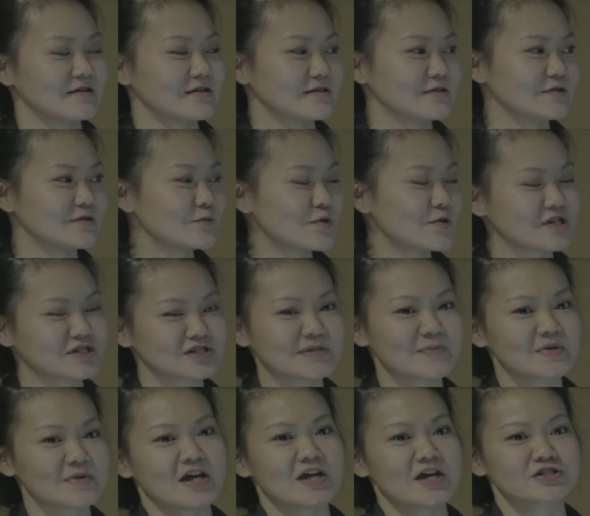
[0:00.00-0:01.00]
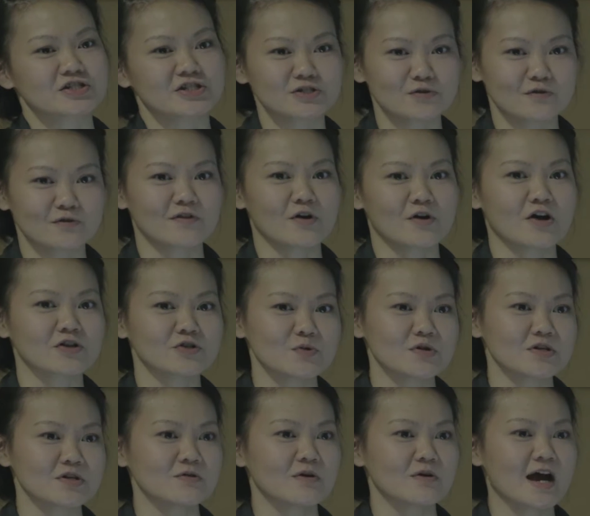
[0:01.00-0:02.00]
you reach limitations with the
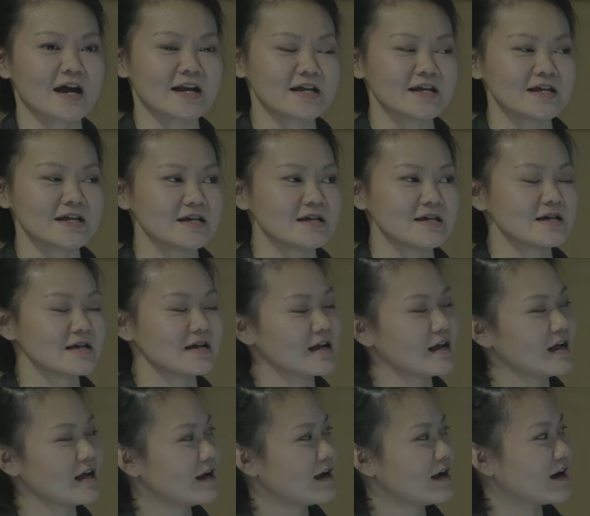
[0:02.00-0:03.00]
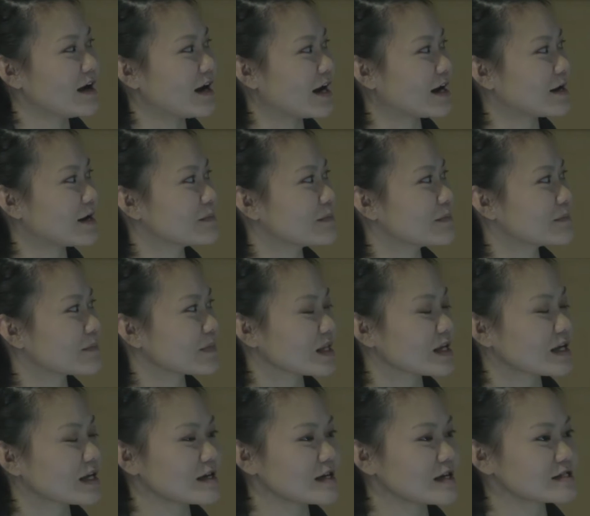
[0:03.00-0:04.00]
Arduino IDE.
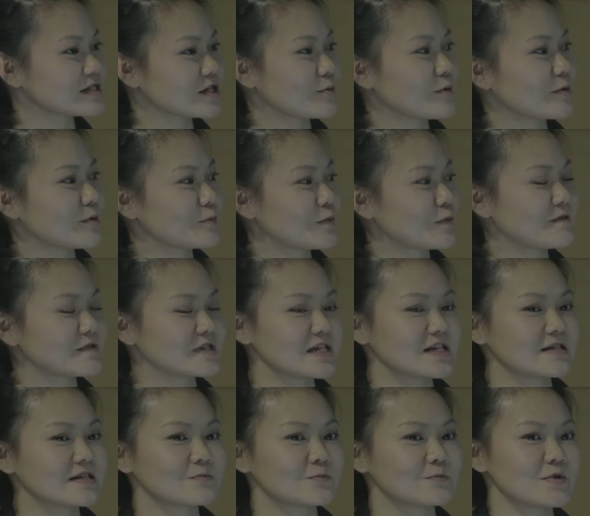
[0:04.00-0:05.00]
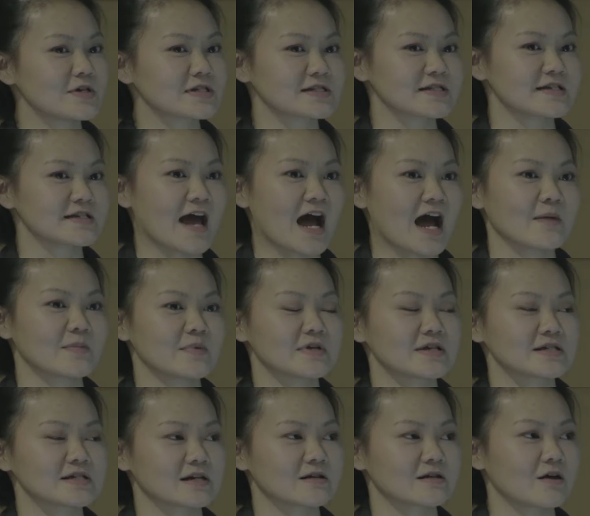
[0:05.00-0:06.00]
So what we've seen recently happen
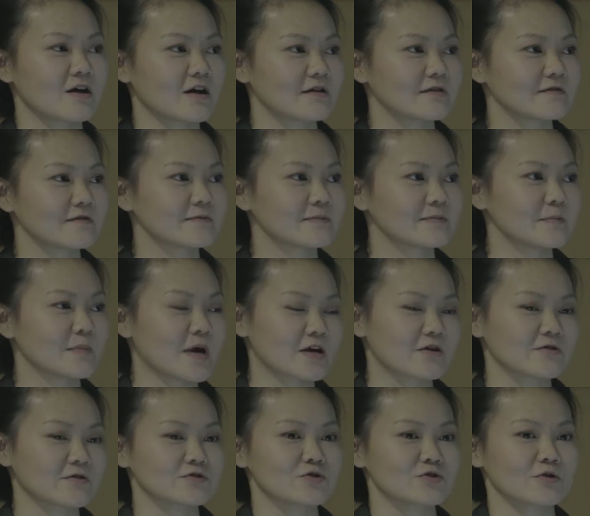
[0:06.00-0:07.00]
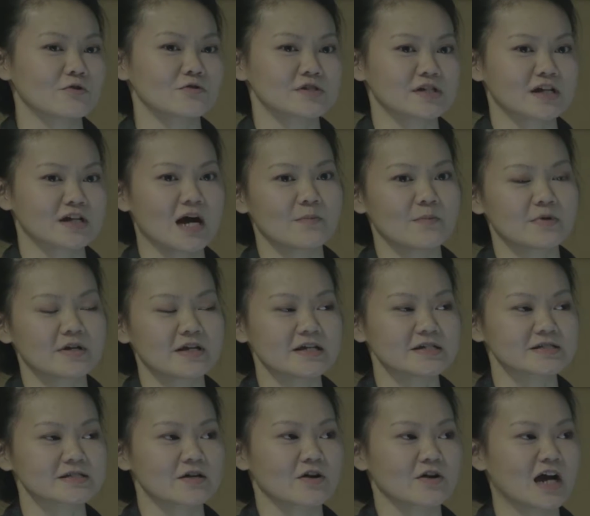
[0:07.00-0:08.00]
is that a lot of microcontrollers and
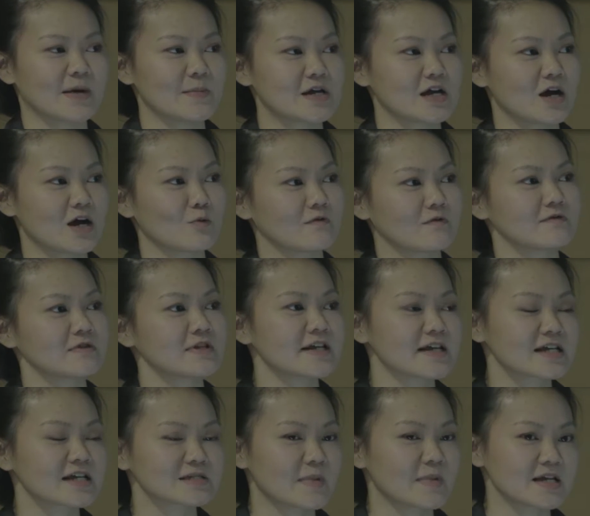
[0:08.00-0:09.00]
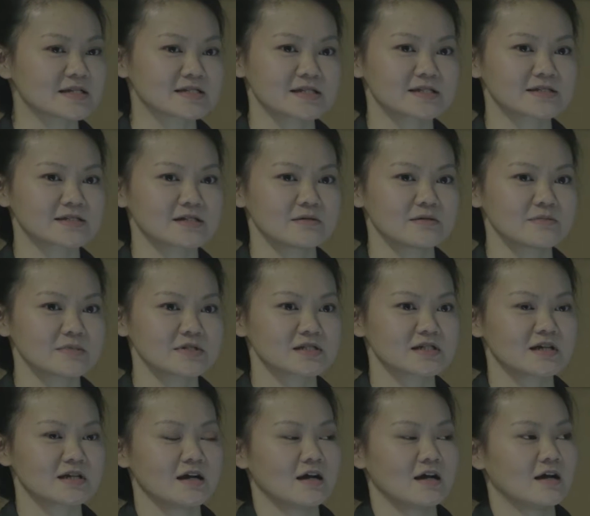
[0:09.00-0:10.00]
companies are coming out with Linux-based systems.
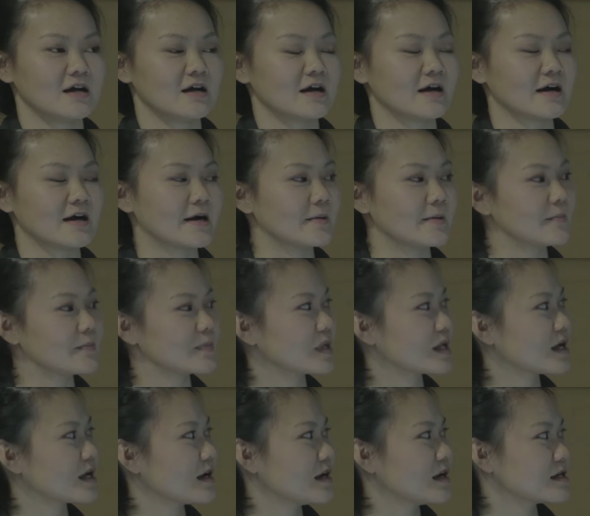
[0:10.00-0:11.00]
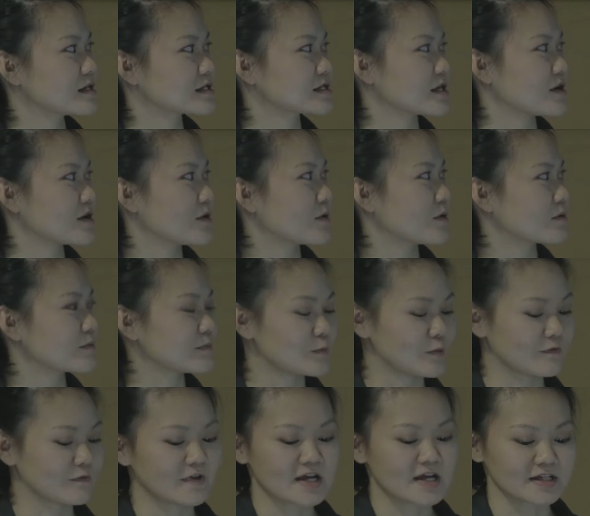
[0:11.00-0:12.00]
So
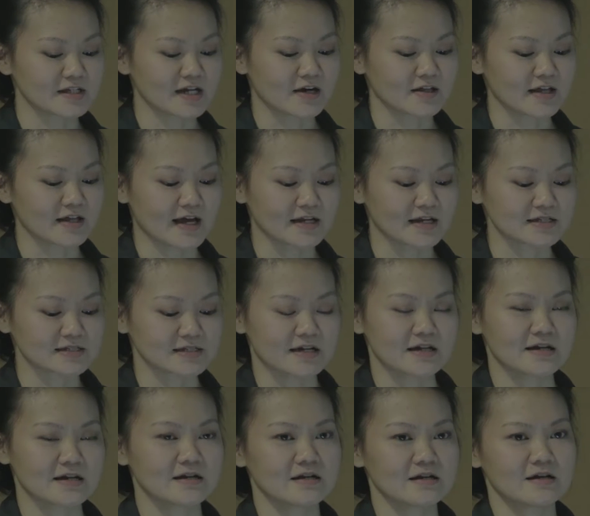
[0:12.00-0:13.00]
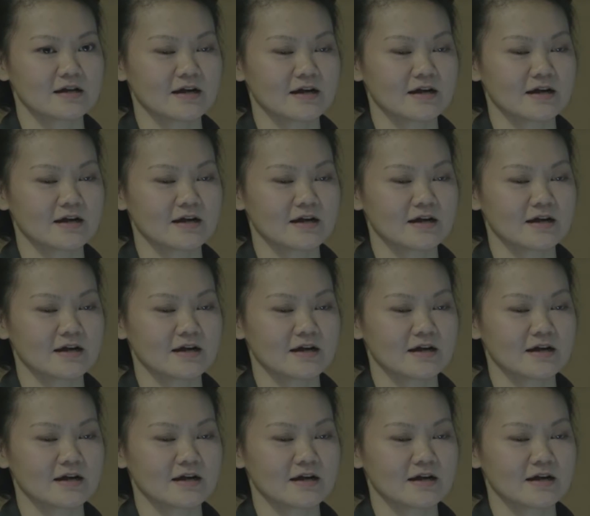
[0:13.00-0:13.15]
with the Intel Edison,